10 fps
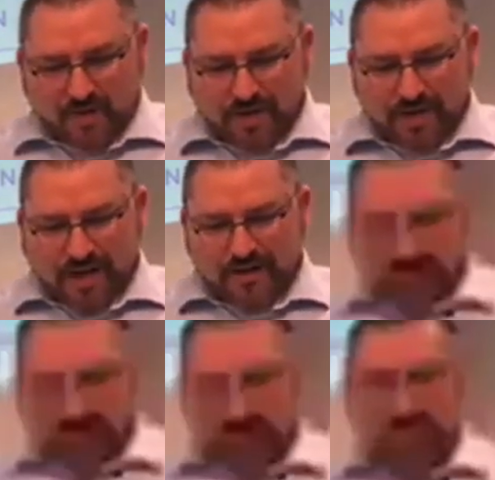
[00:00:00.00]
who are not
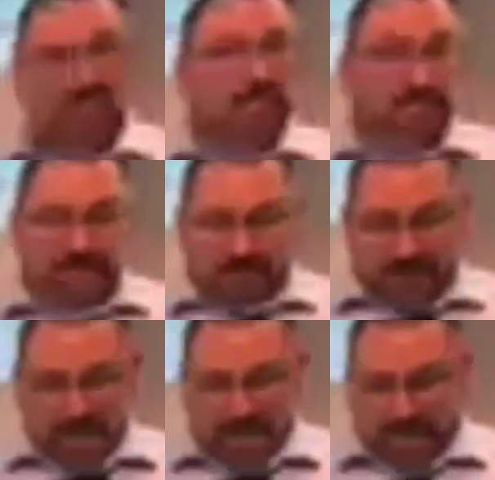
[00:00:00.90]
ashamed or
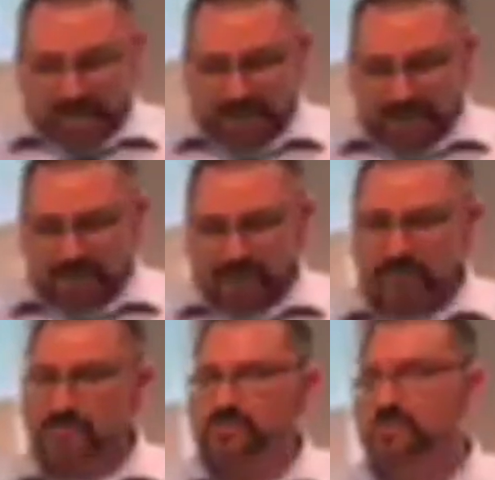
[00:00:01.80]
afraid to stand for
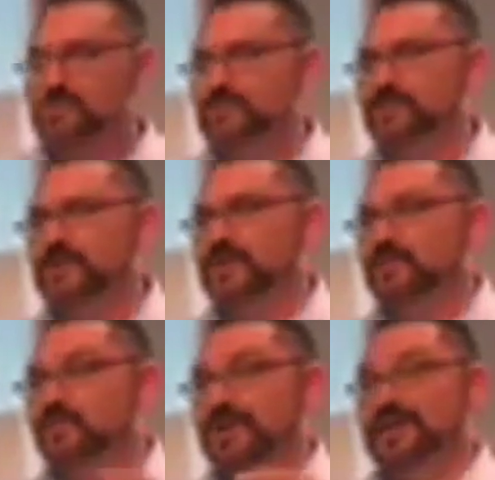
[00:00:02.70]
the truth
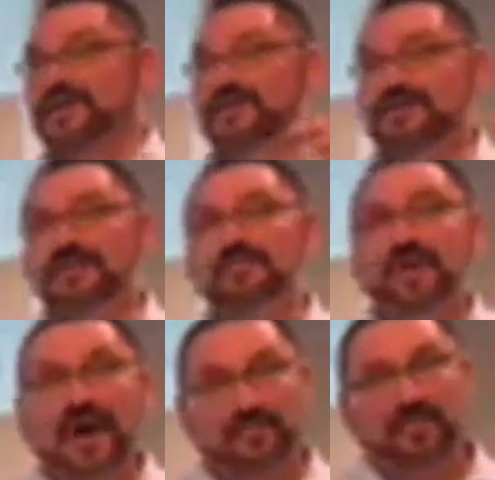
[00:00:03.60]
when it is
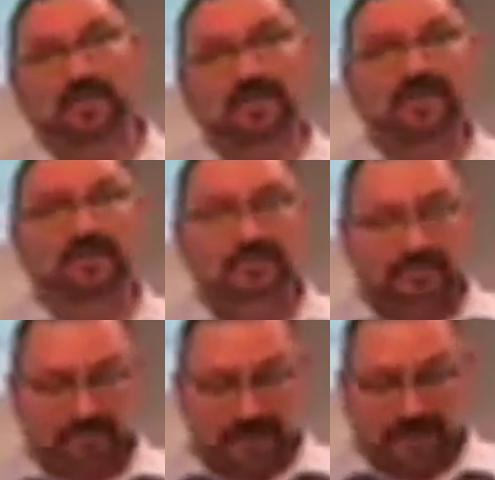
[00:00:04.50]
unpopular.
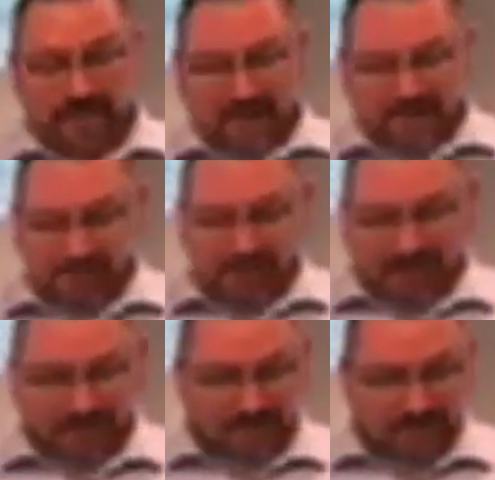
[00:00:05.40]
Wow, that one
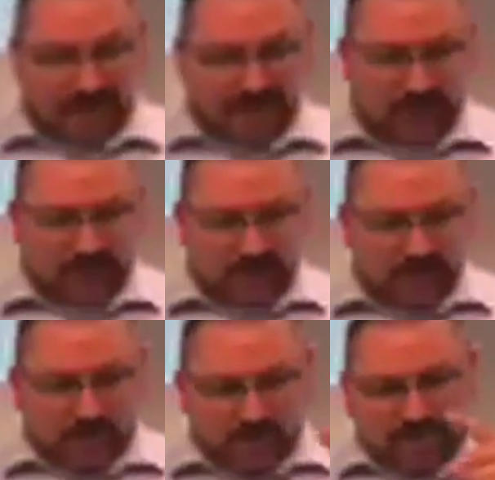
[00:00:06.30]
hits, right?
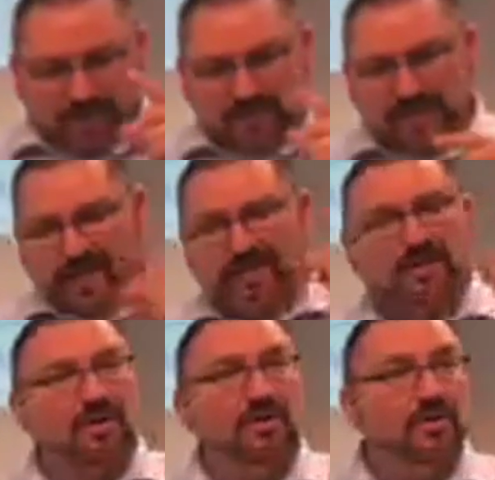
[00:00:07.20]
Who can say
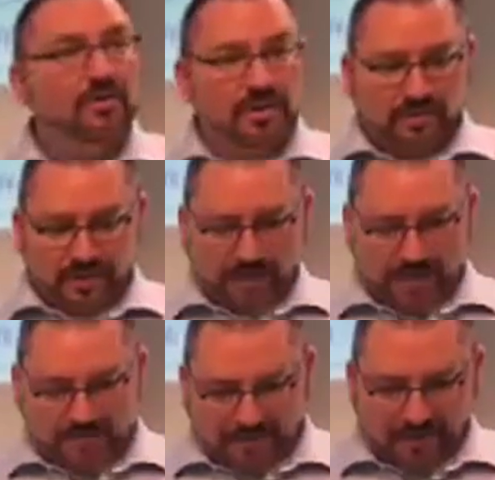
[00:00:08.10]
no
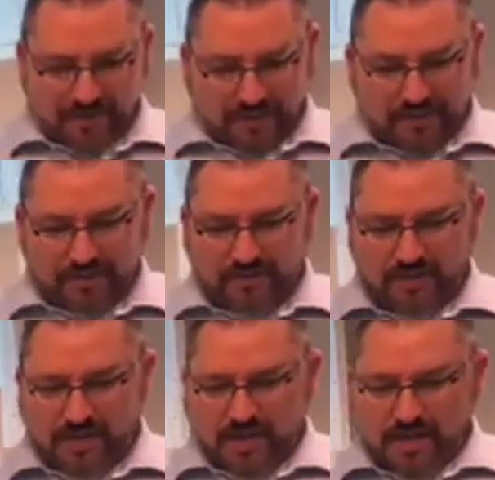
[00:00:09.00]
with
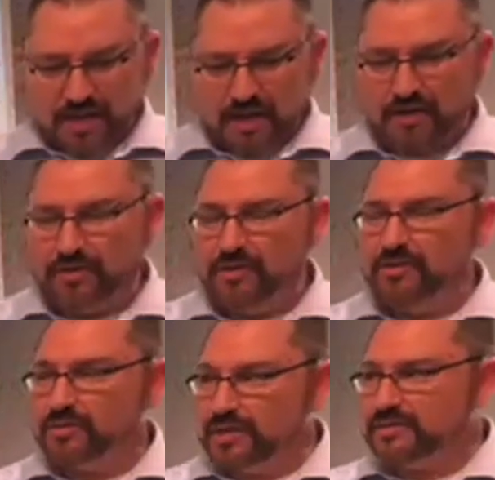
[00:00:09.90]
emphasis,
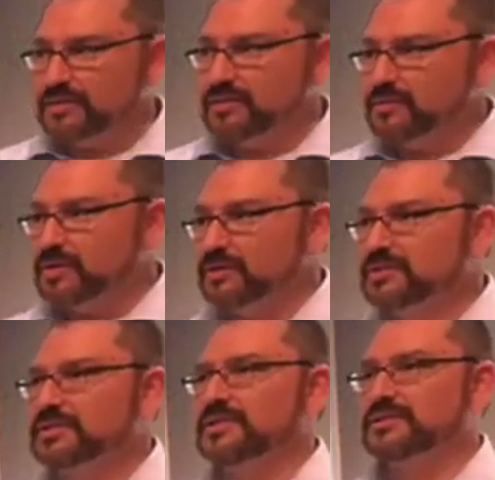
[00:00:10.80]
although the rest of the
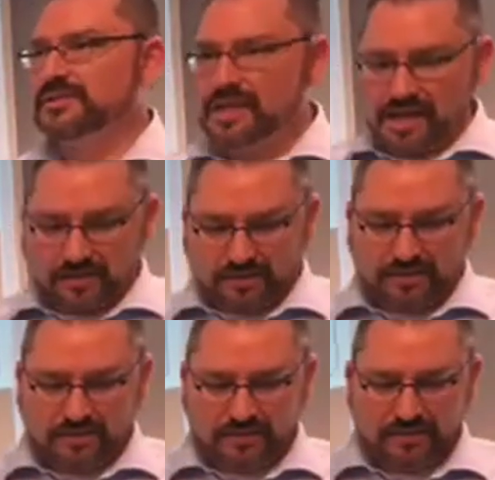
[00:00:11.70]
world says
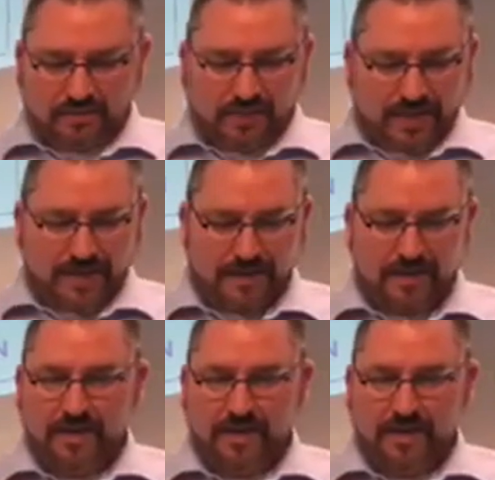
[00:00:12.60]
yes, okay?